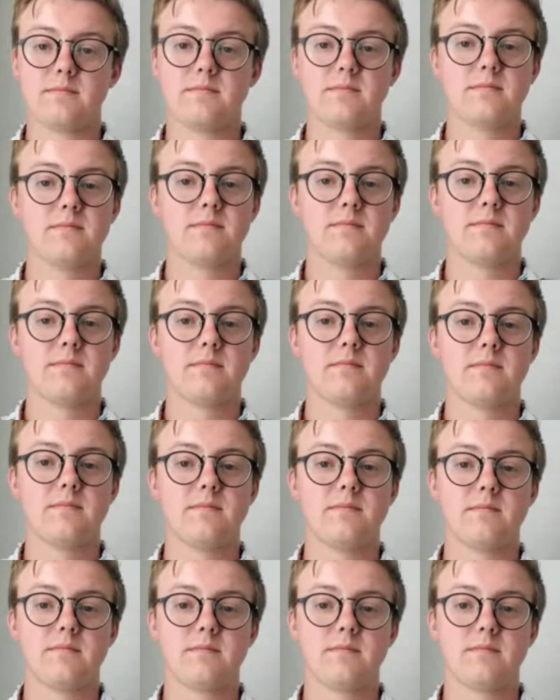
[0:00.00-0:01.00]

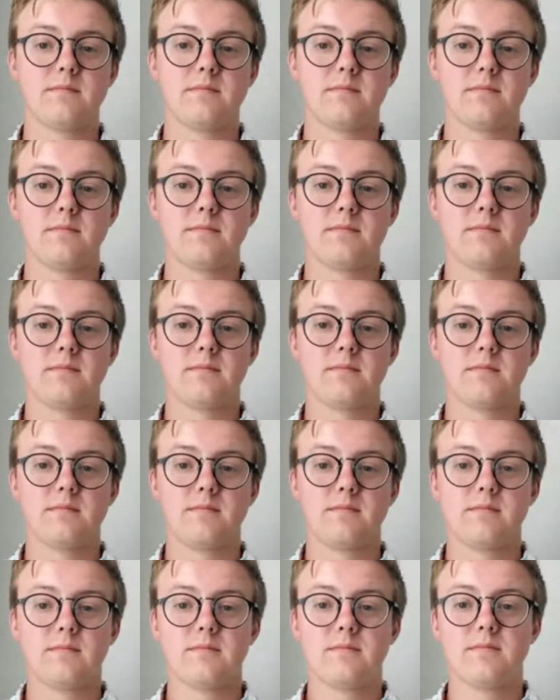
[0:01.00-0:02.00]

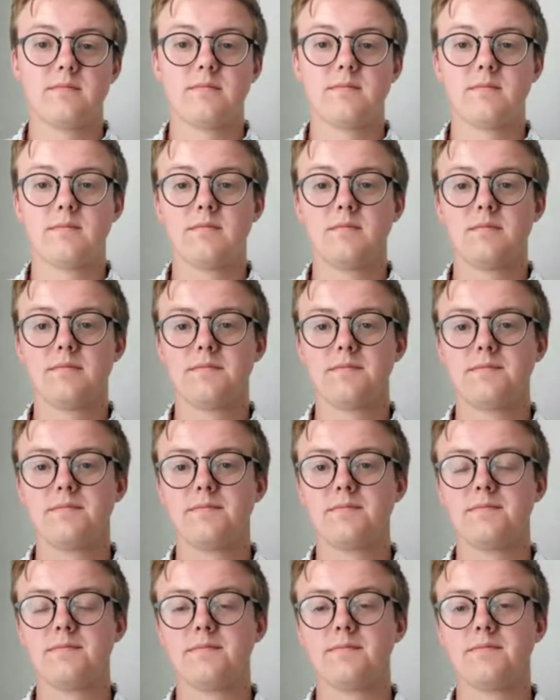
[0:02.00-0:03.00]

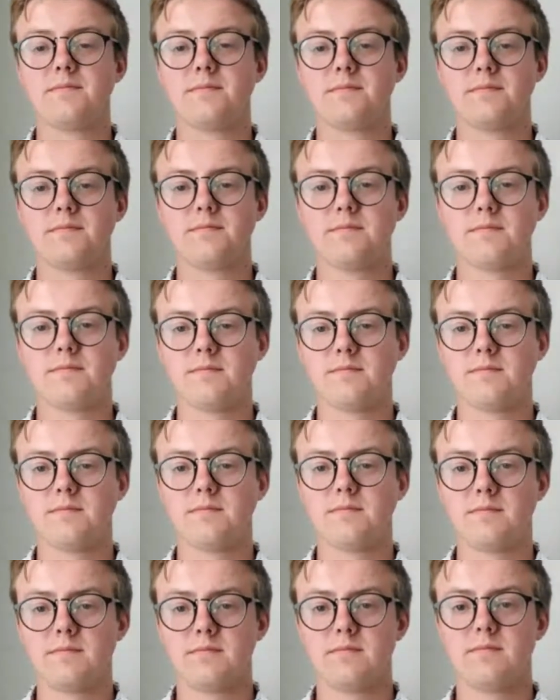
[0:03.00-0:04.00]

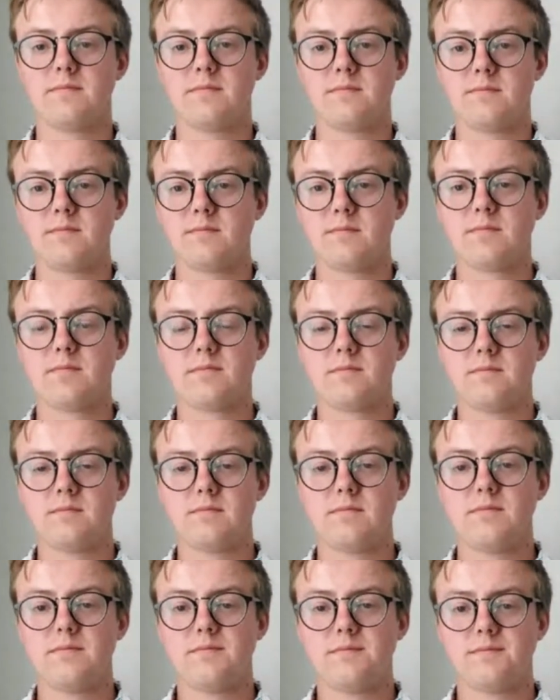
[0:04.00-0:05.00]

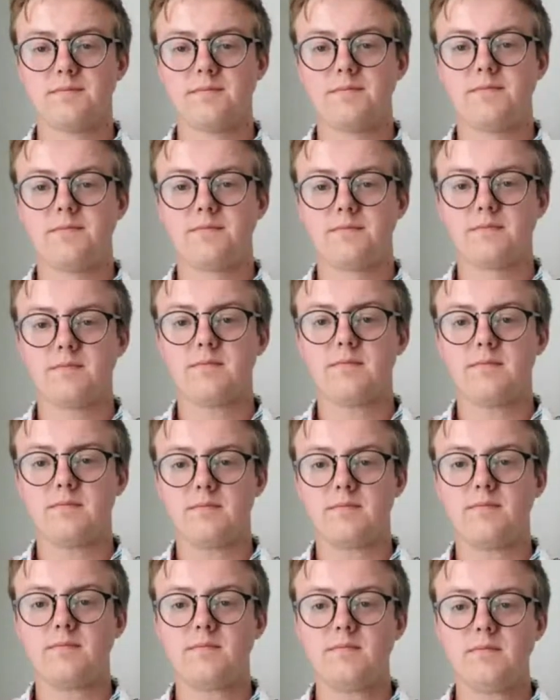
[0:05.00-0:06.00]

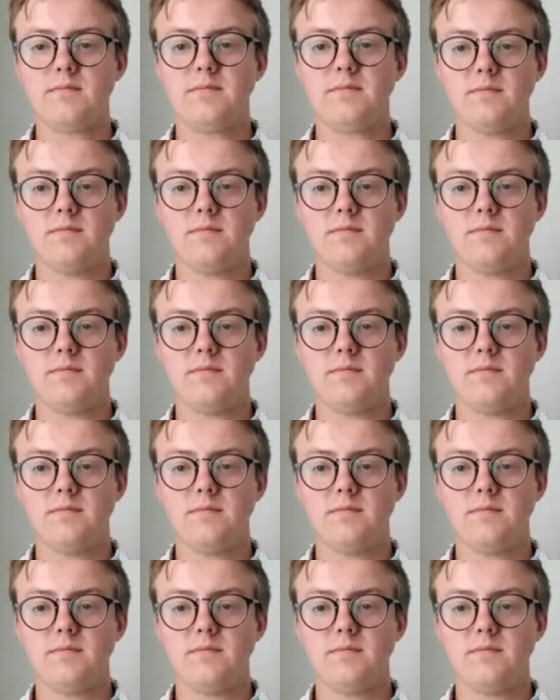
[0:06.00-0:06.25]
No words are spoken by the person on screen.